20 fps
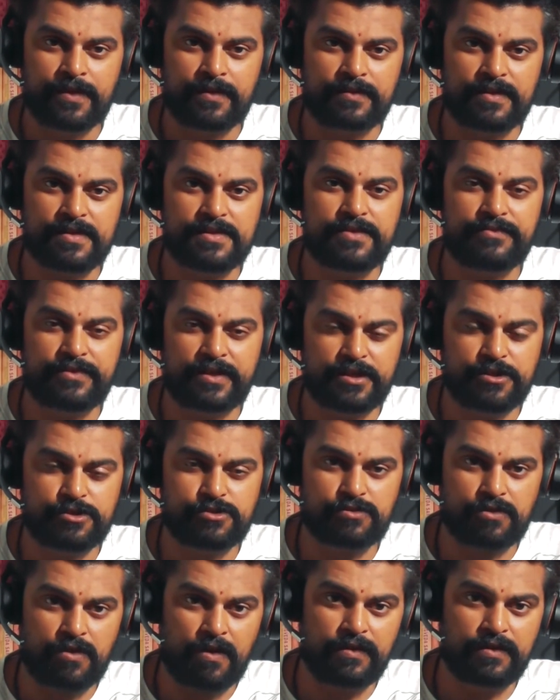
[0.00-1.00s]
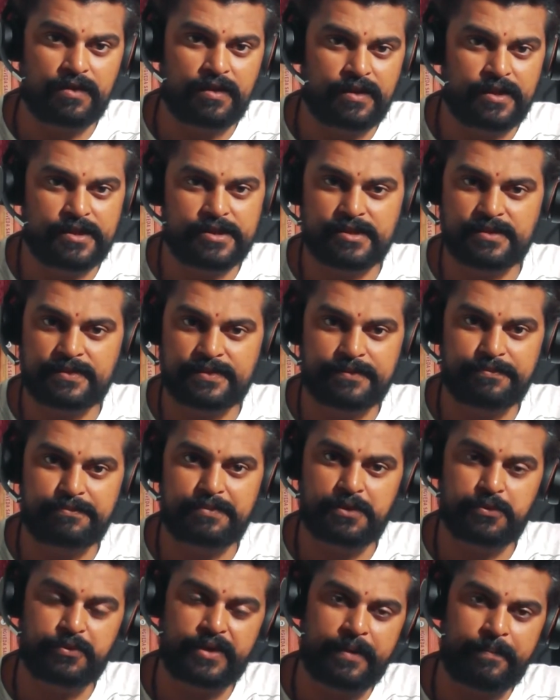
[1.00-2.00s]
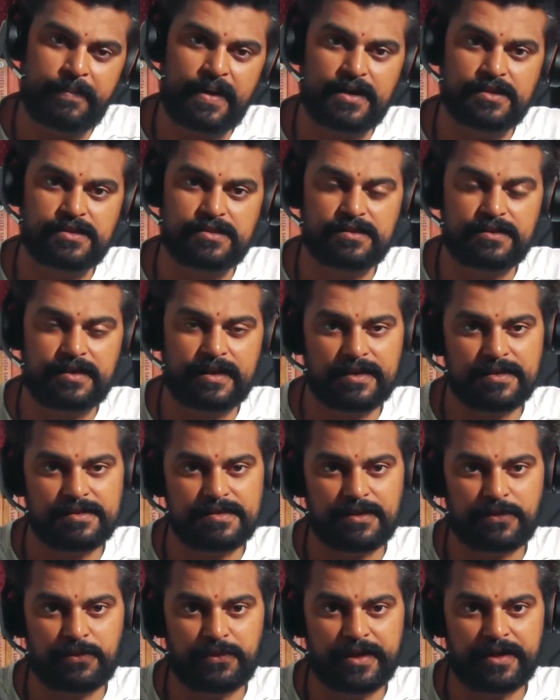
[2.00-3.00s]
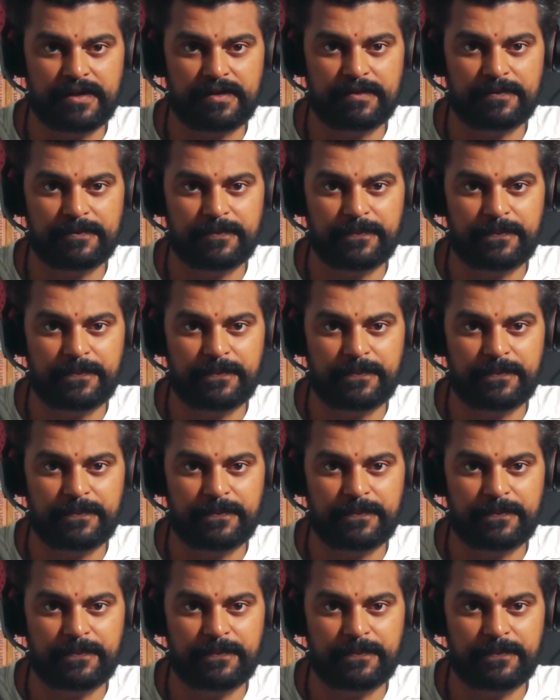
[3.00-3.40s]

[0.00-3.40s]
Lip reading: There's a very strong relationship between a master and a servant.